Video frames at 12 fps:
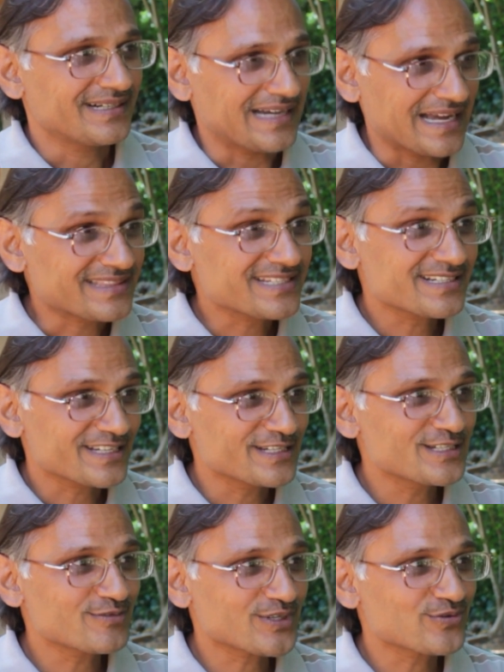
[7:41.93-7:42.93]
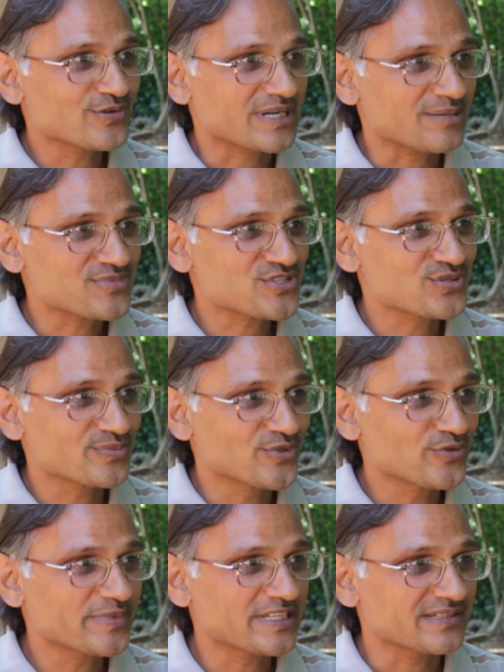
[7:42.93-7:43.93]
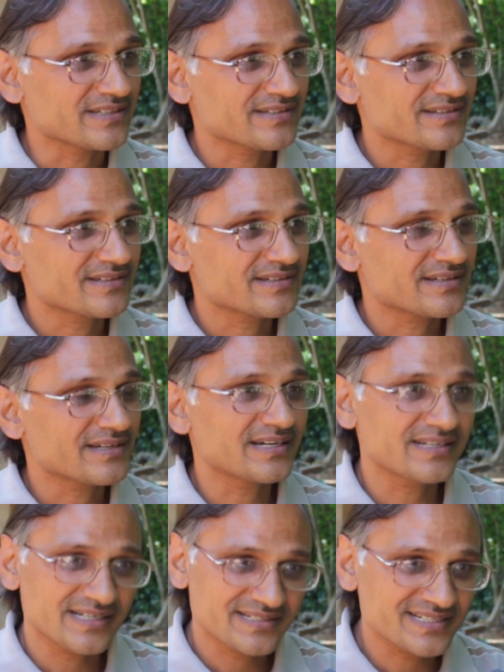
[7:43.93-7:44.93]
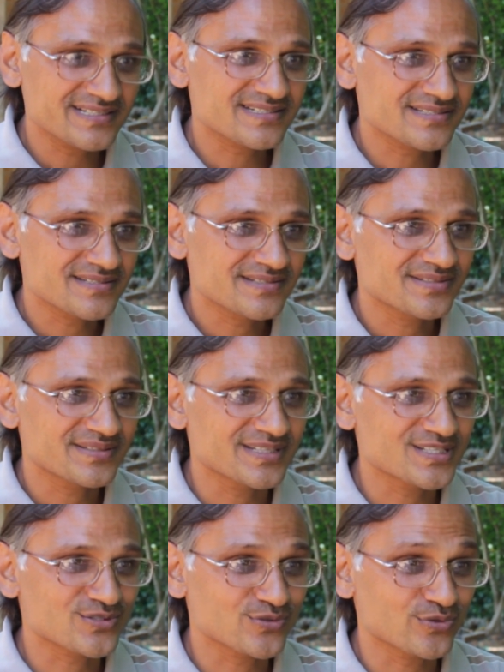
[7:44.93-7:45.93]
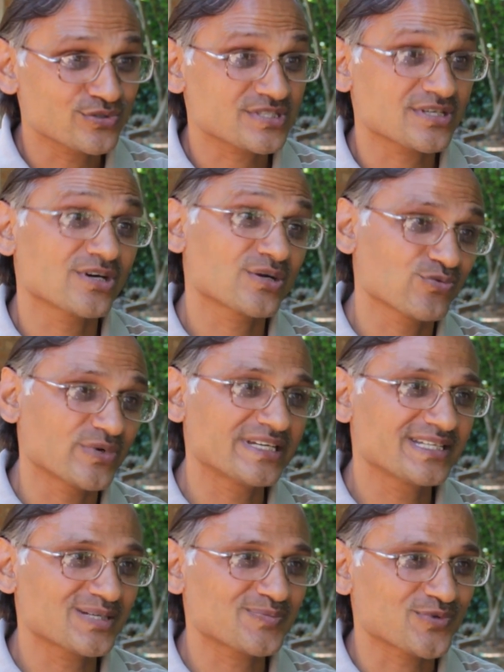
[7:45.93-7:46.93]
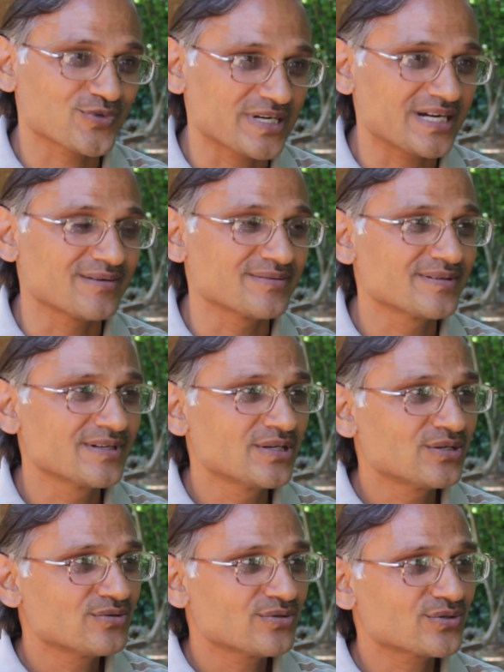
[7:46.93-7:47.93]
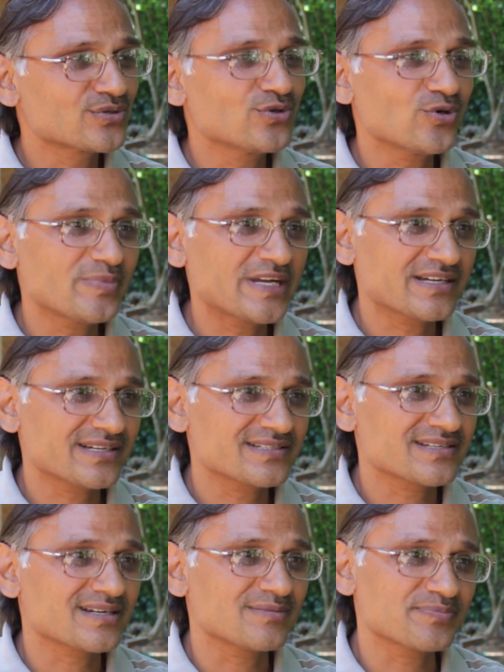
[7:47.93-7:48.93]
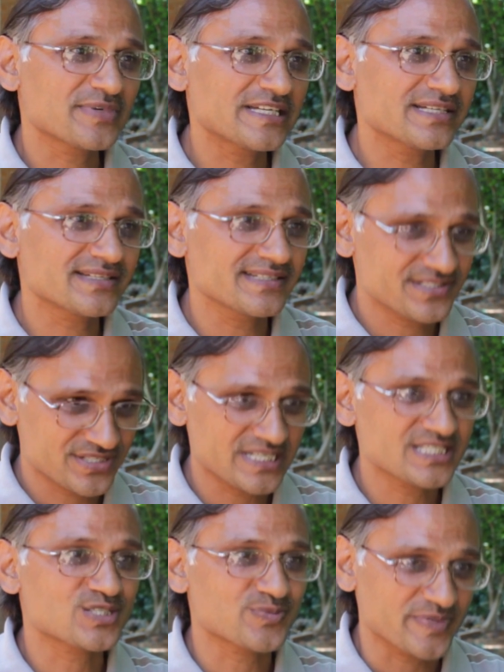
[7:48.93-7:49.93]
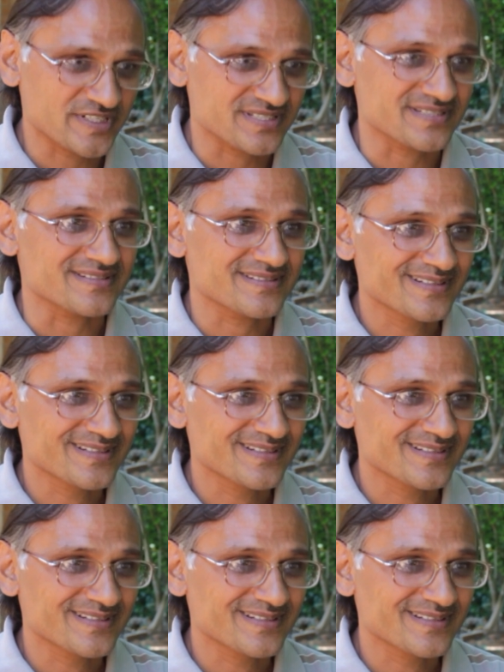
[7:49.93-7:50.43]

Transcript: I think anyone who comes to Bhoomi and attends these course or 1 year program would go back as a completely changed person.